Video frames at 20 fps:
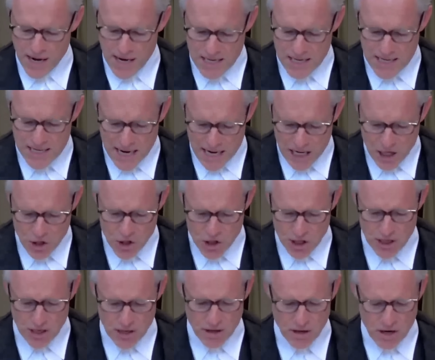They
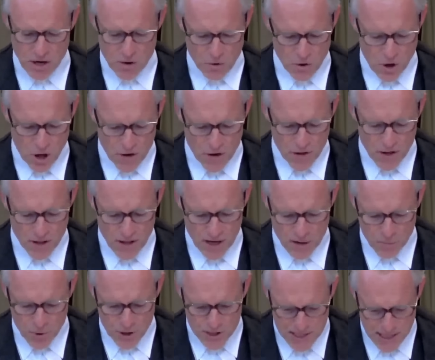endanger
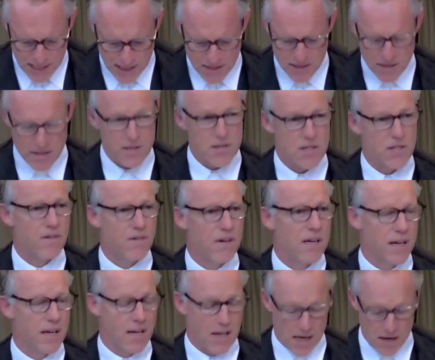rather than protect
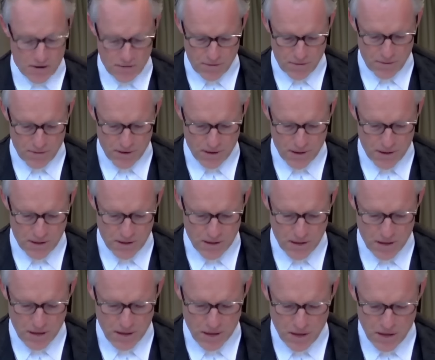civilian life.
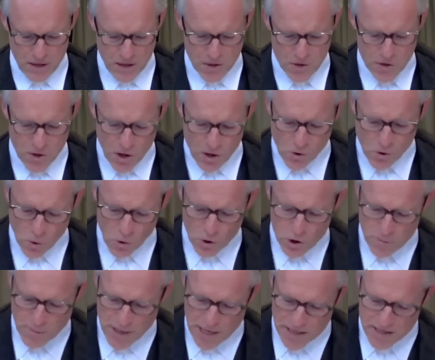So
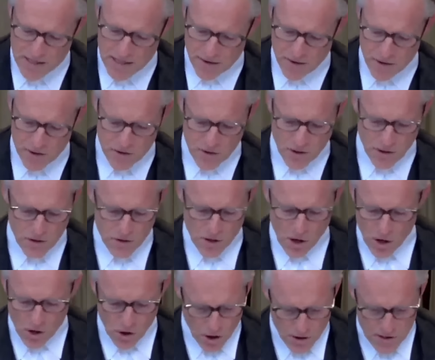called humanitarian
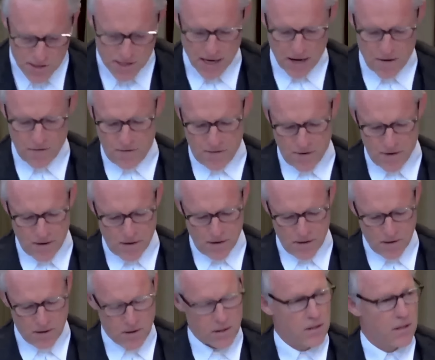zones are not safe.
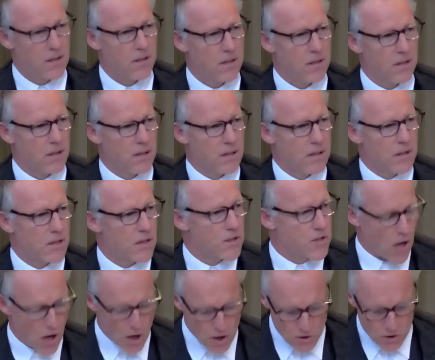
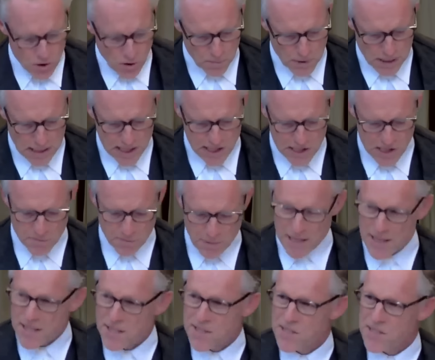The zones are
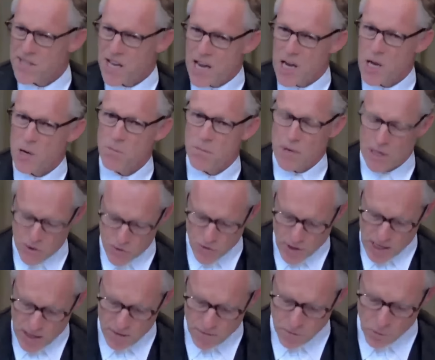policed by the same
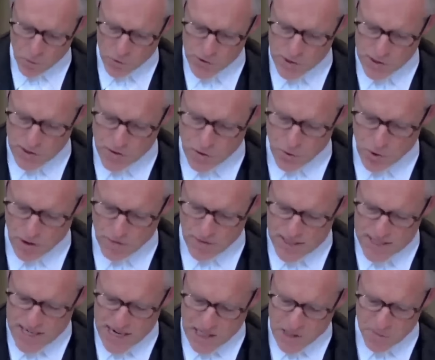Israeli forces
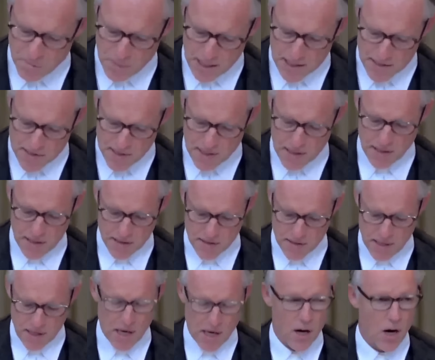who have attacked
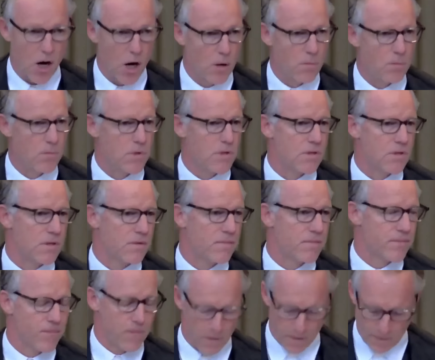Palestinians in their
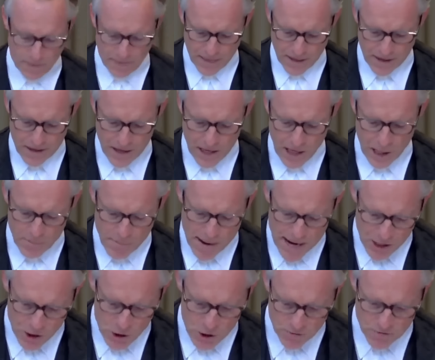homes
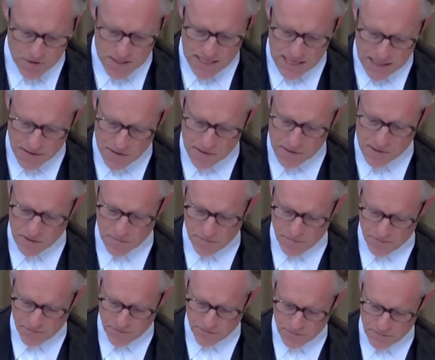in makeshift
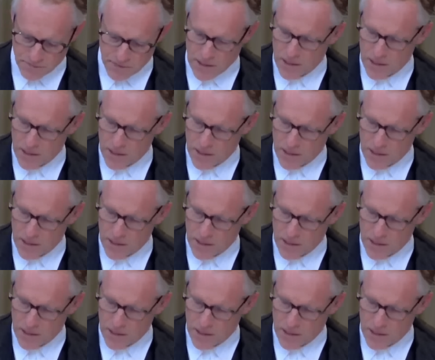tents,